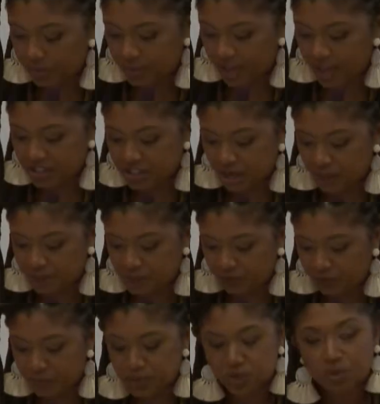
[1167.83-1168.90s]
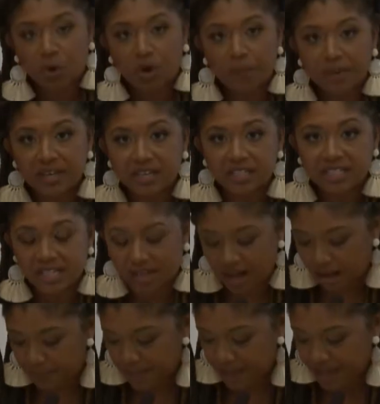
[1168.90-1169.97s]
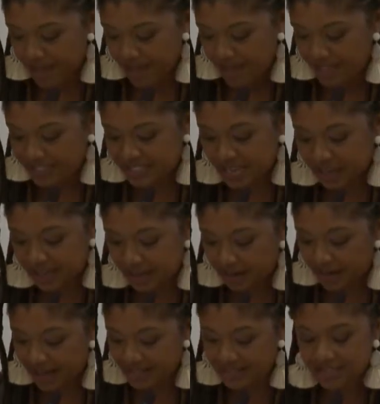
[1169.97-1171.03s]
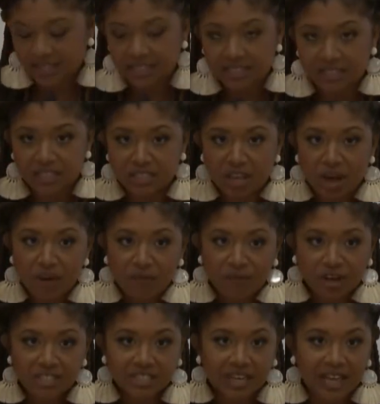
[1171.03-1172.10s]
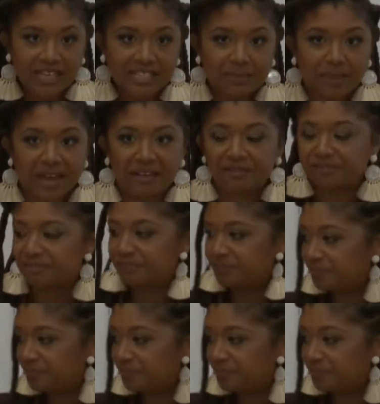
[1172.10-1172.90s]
with excerpts from Storm in a Teacup and Second Class Citizens, First Class Men.